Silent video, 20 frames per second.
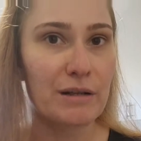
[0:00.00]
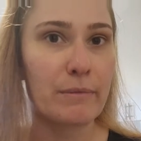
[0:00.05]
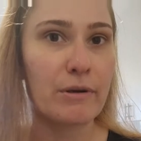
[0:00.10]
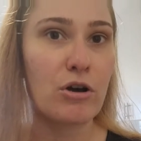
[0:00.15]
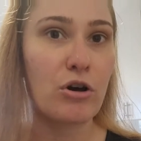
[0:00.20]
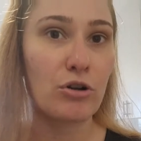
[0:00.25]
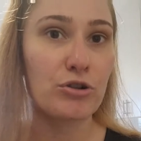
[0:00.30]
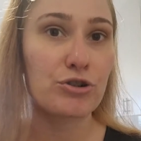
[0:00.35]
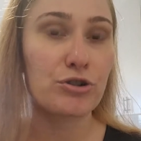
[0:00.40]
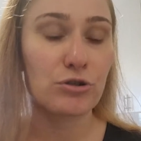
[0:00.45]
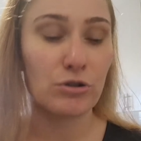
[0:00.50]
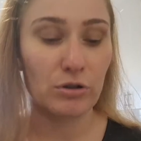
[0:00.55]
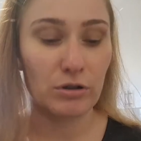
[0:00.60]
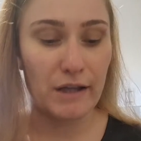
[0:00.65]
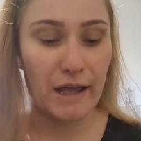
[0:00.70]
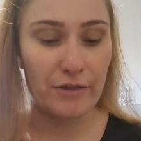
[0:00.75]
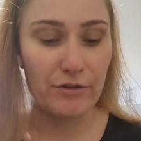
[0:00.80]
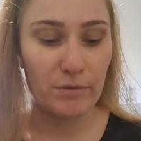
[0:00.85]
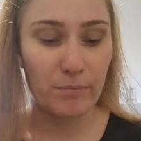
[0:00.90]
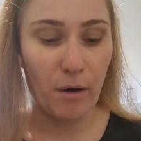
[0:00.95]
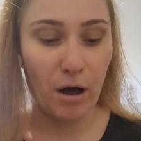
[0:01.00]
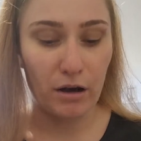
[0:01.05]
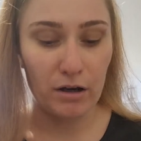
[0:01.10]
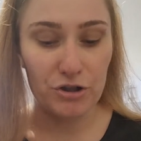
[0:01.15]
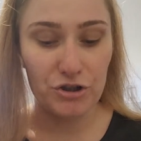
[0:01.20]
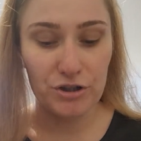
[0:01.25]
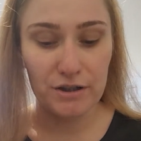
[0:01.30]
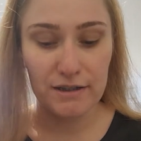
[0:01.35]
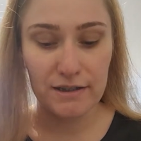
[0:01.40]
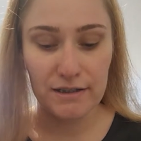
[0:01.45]
I'm a cultural
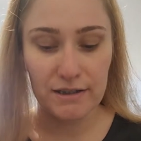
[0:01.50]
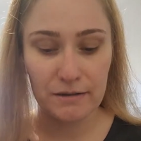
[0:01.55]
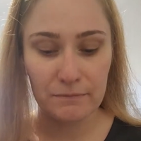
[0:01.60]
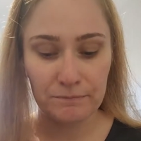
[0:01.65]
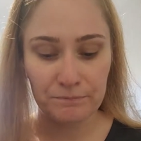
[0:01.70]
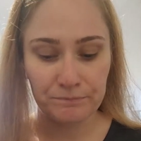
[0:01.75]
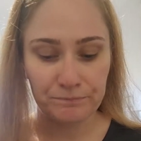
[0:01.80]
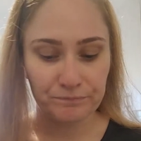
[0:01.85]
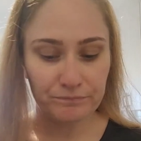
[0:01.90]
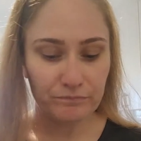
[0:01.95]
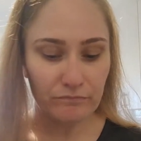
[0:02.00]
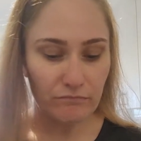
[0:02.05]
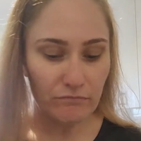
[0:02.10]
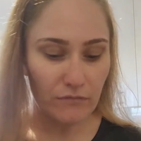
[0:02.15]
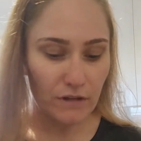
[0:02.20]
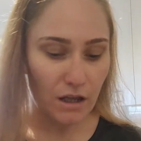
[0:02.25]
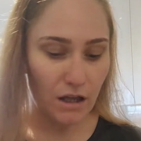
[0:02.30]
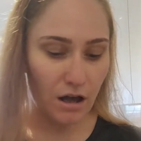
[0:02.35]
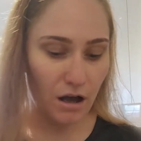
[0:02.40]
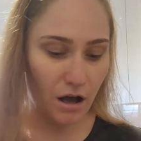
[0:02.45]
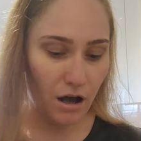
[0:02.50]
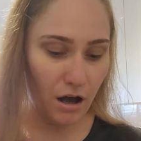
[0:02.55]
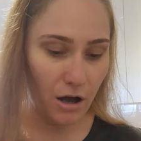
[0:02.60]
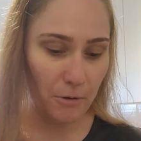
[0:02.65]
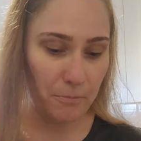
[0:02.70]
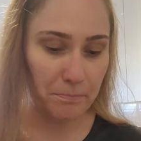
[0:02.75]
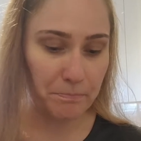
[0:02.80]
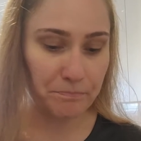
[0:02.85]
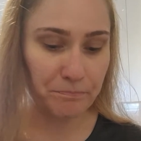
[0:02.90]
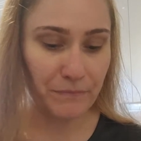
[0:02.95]
anthropologist
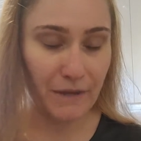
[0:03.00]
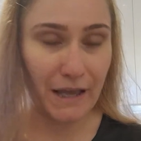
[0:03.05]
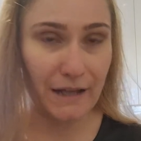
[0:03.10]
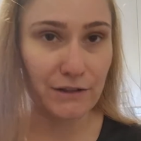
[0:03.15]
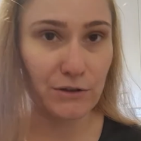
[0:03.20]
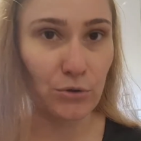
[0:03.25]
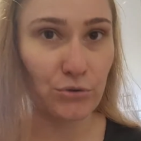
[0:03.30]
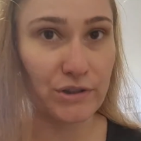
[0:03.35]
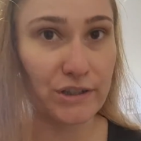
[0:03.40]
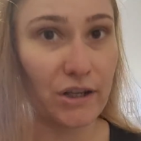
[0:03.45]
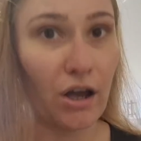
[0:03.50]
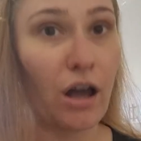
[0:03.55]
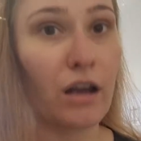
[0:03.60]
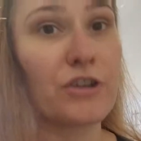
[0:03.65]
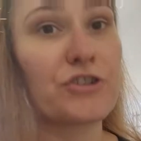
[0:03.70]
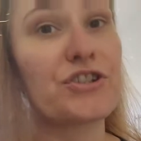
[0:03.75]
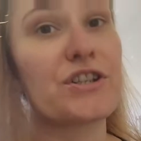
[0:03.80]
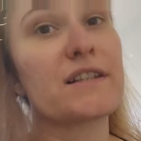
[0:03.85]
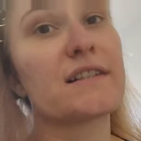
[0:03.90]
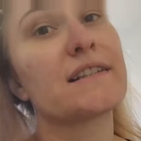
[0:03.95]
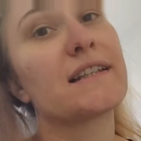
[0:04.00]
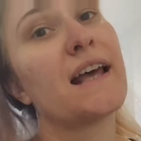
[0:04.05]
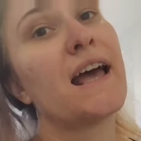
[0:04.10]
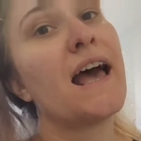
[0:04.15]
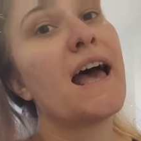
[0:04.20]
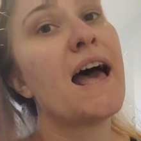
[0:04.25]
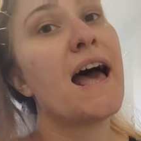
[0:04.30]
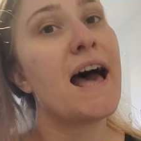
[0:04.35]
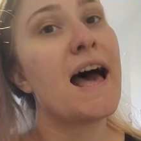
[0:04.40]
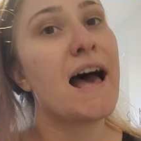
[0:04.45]
and sociologist,
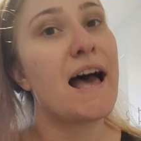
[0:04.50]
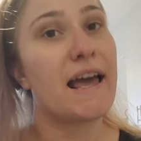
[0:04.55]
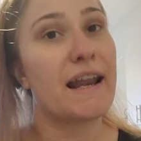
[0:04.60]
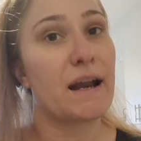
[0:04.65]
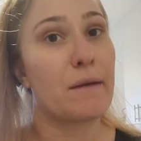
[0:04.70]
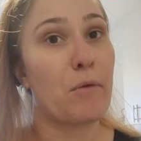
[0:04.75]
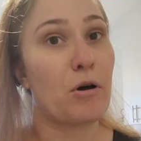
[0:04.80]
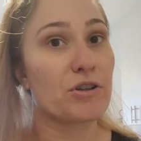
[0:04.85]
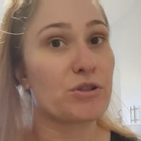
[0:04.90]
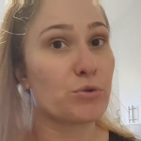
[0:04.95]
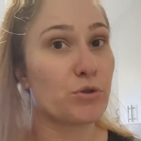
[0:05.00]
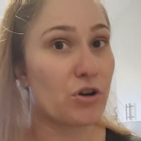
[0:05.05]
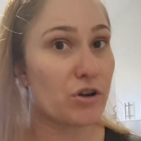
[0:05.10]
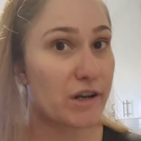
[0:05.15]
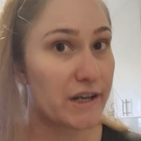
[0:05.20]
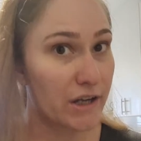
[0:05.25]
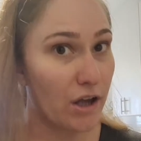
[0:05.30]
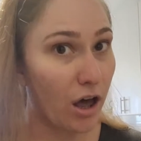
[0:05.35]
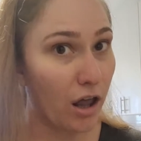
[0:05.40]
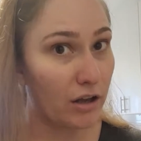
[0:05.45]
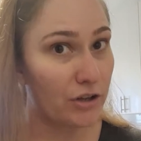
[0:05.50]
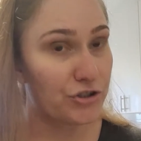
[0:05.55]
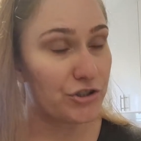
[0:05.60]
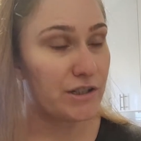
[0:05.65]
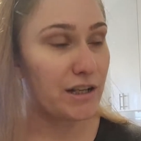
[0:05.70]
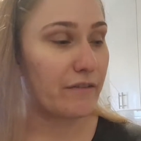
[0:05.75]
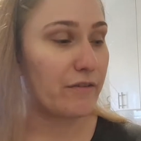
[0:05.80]
and I'm also an archaeologist.